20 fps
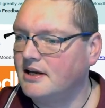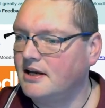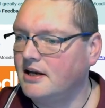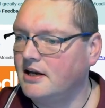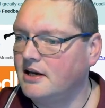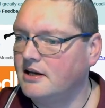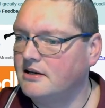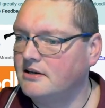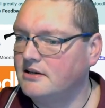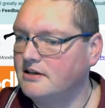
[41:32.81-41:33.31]

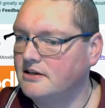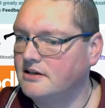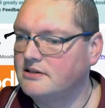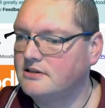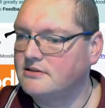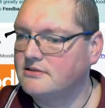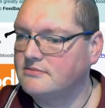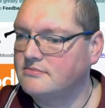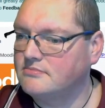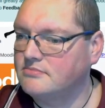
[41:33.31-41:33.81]
And
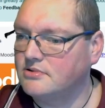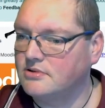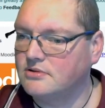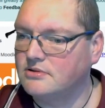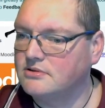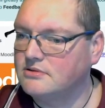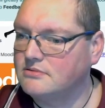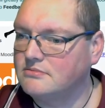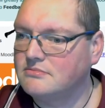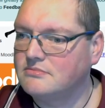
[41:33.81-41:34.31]
it's
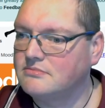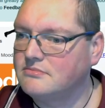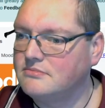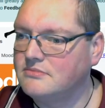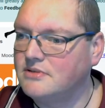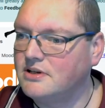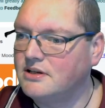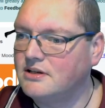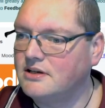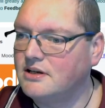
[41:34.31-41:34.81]
all,
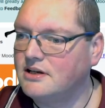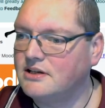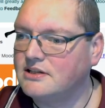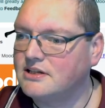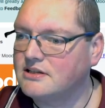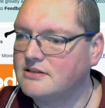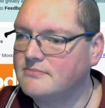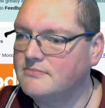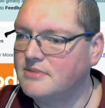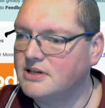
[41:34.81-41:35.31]
it
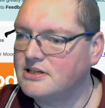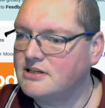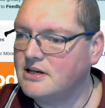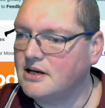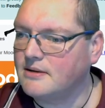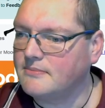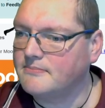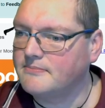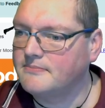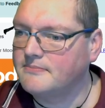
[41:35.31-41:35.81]
doesn't mess it up.